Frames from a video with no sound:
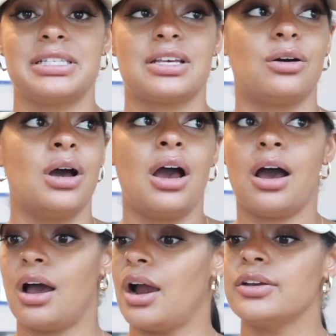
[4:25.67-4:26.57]
So,
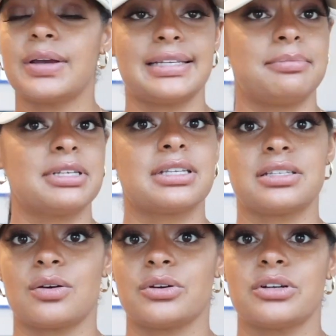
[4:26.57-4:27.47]
are you guys
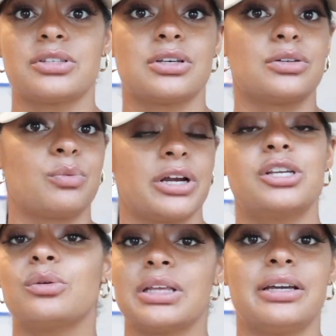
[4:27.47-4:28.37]
business owners? Where do
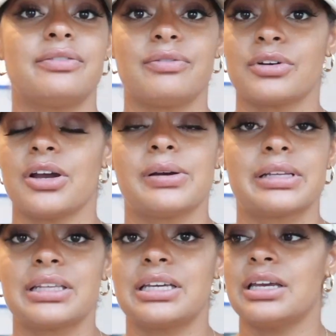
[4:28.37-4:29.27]
you live
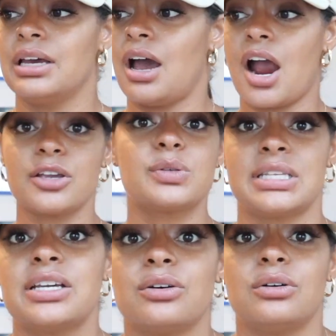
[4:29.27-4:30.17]
currently? Are you
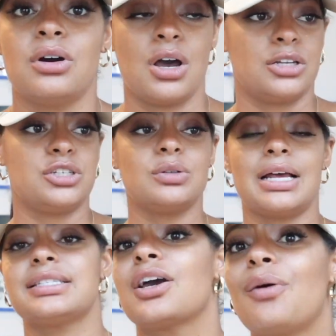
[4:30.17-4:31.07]
single? Do you
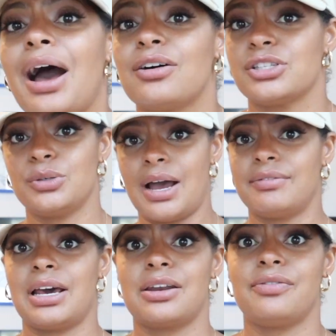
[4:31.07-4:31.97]
like to go out? Do you have
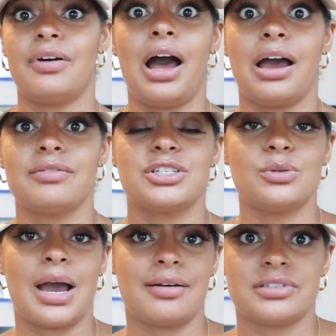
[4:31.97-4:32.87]
a 9-to-5? Do
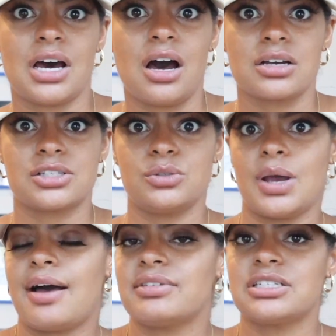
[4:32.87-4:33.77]
you have dogs? Do you
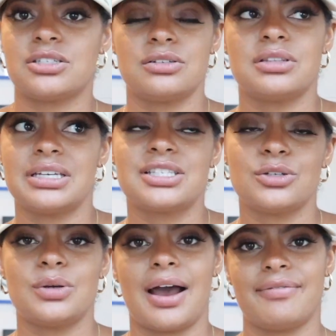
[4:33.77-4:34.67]
have this? Do
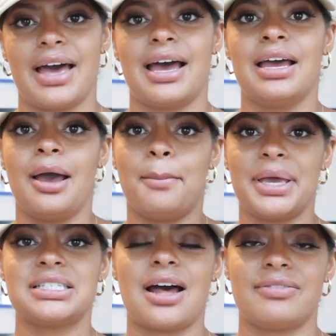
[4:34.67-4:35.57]
you have that?
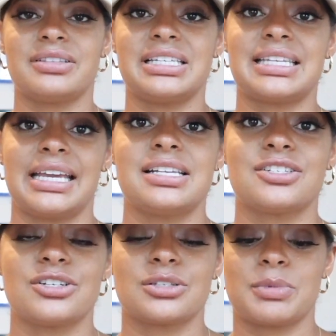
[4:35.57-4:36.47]
Based off of these
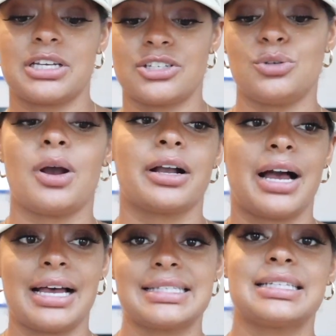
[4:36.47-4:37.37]
answers, because you are
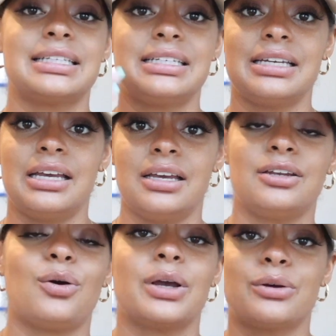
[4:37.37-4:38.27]
constantly
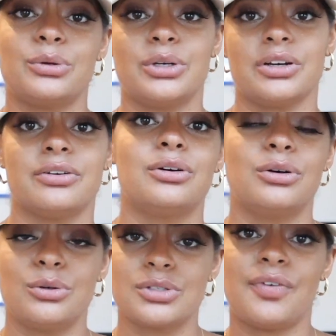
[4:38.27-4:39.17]
knowing
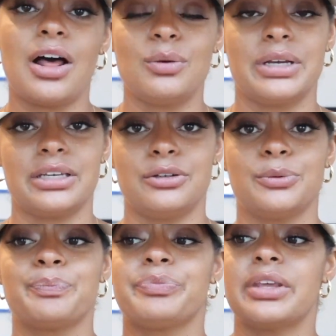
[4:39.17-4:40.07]
who's following
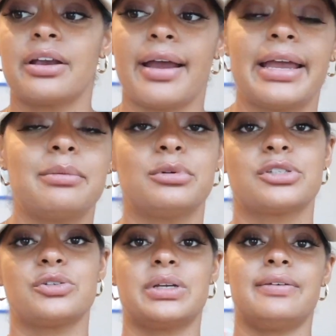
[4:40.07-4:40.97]
you, then you're able
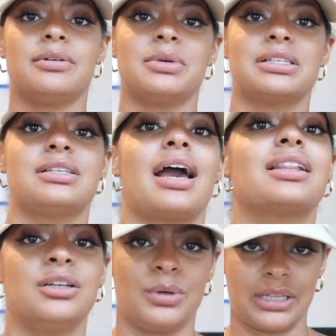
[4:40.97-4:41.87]
to give them
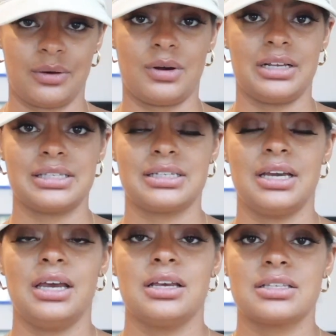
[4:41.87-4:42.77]
exactly what they want.
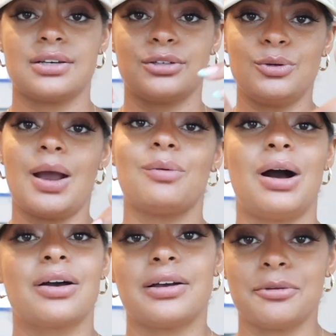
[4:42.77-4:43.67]
So you are
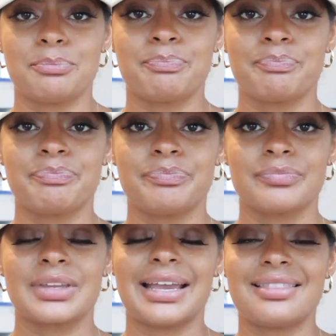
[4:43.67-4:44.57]
welcome.
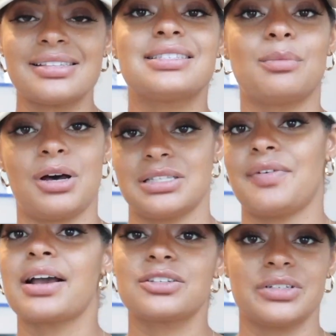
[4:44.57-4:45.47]
And this is the Boss
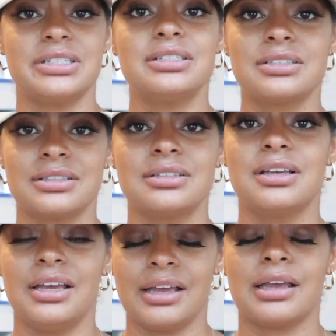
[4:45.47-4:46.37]
Factory.
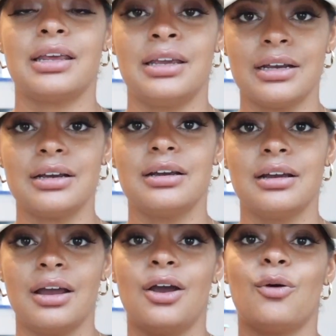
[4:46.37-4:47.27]
And
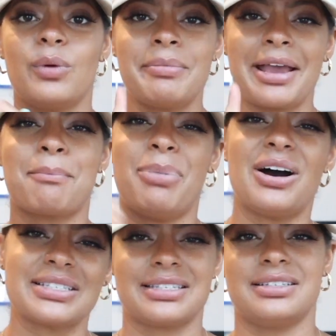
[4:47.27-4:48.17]
here we make
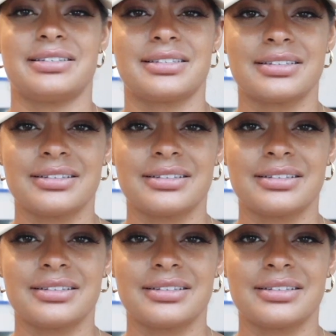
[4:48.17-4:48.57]
bosses.